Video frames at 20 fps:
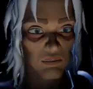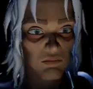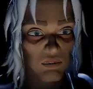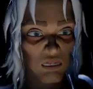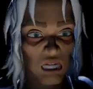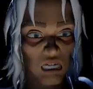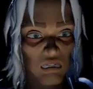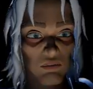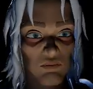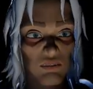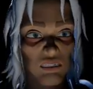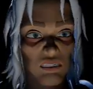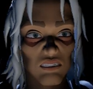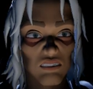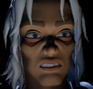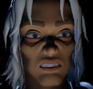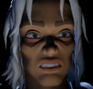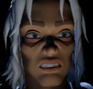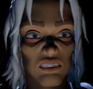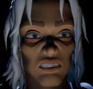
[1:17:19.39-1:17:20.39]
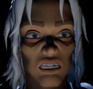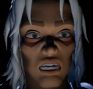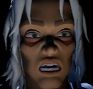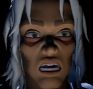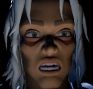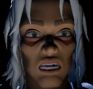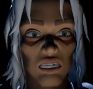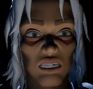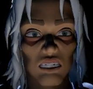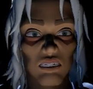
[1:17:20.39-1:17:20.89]
babies
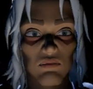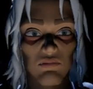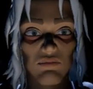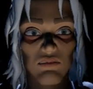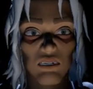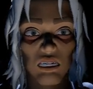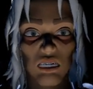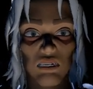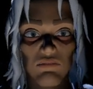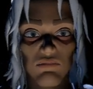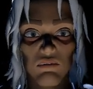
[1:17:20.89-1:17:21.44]
inside this big